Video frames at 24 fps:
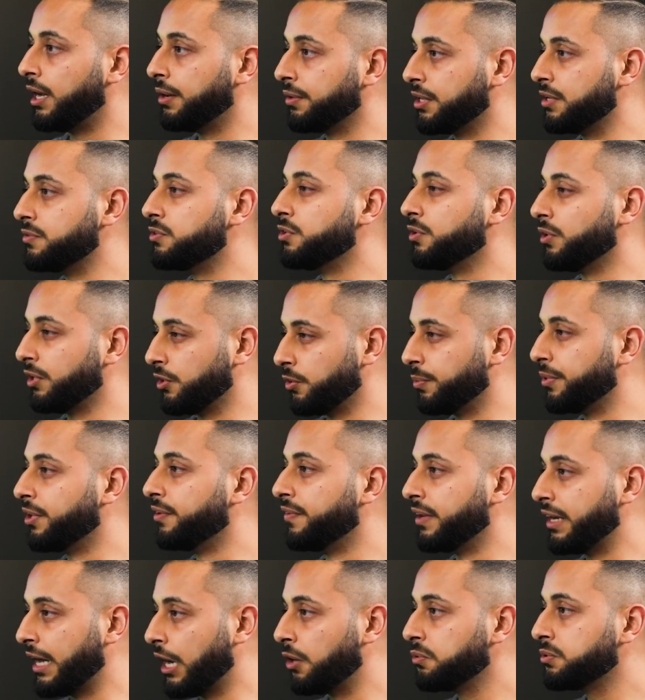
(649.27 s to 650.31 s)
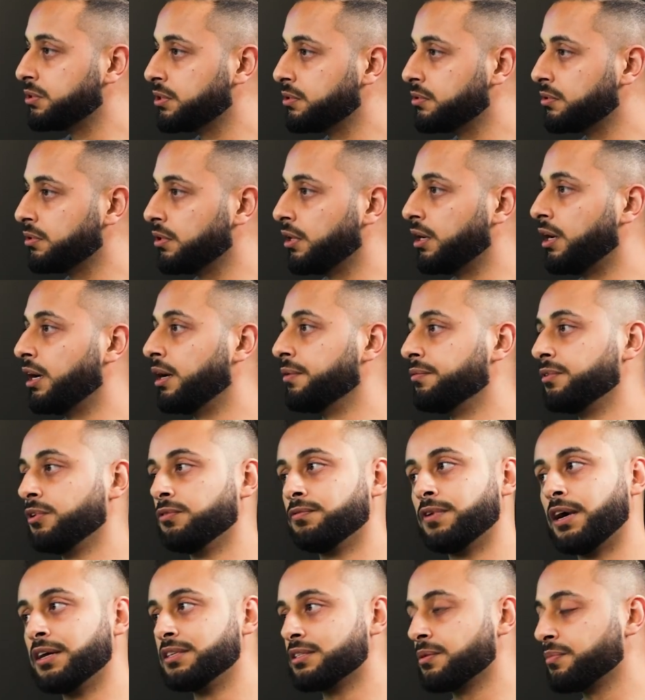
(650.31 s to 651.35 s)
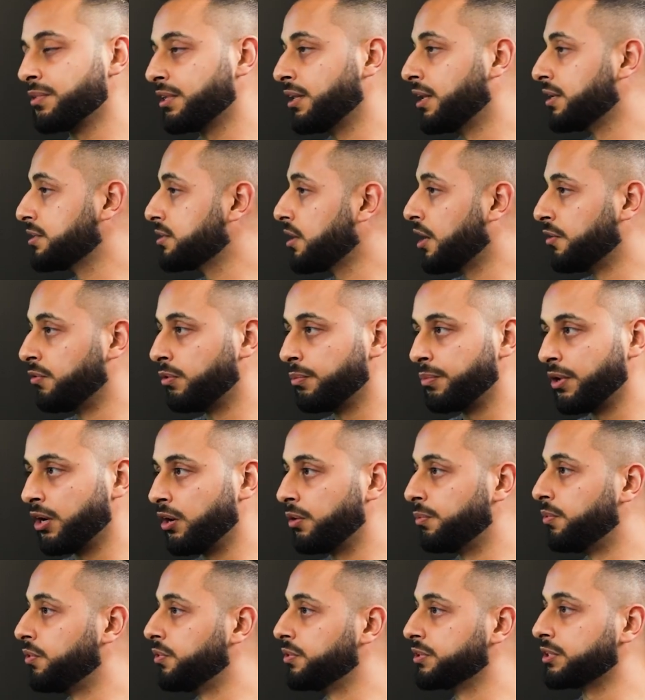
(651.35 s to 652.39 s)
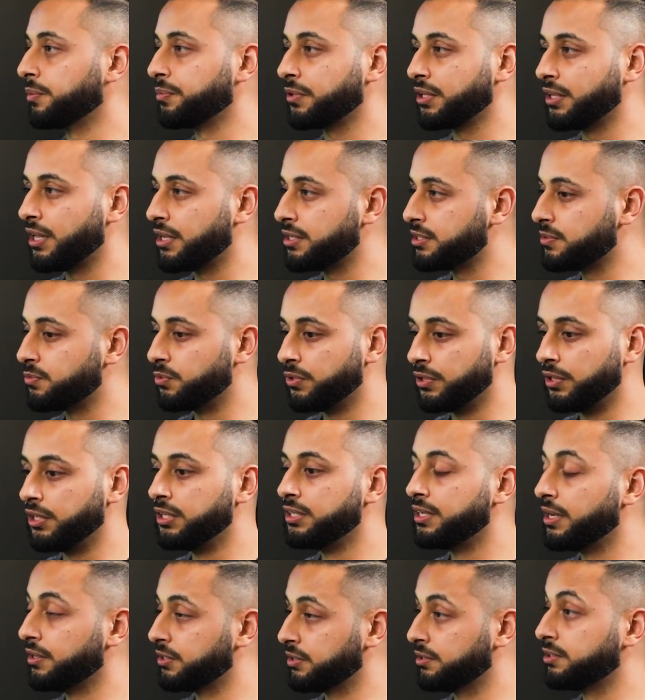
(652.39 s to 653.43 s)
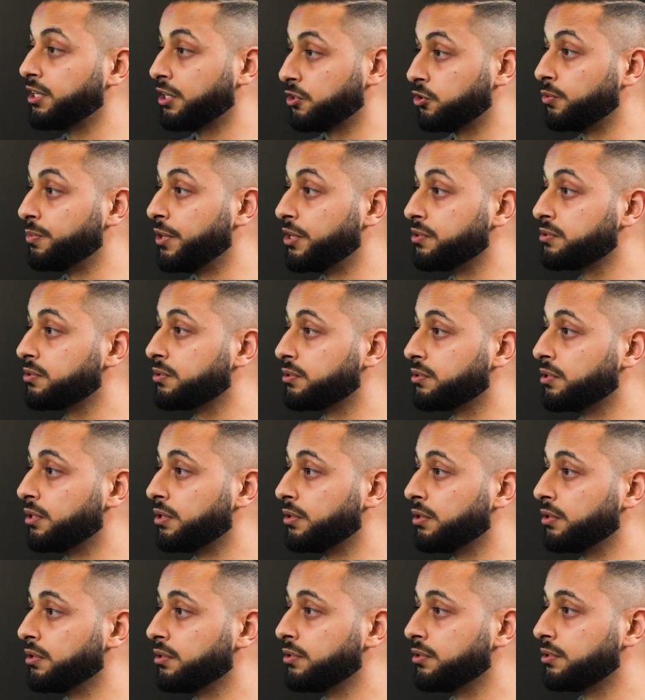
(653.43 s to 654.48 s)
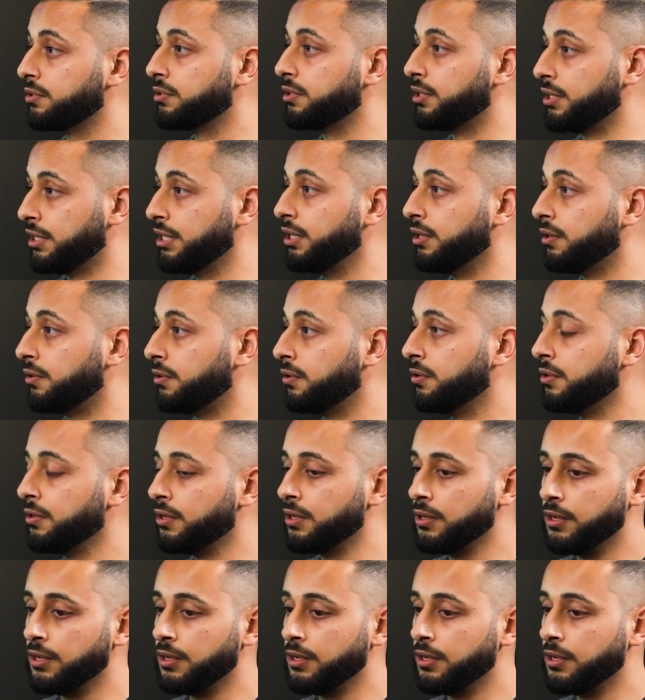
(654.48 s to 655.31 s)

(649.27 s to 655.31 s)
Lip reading: gives you a little bit of an out. You find something that's unrepairable, something that's really detrimental to the deal,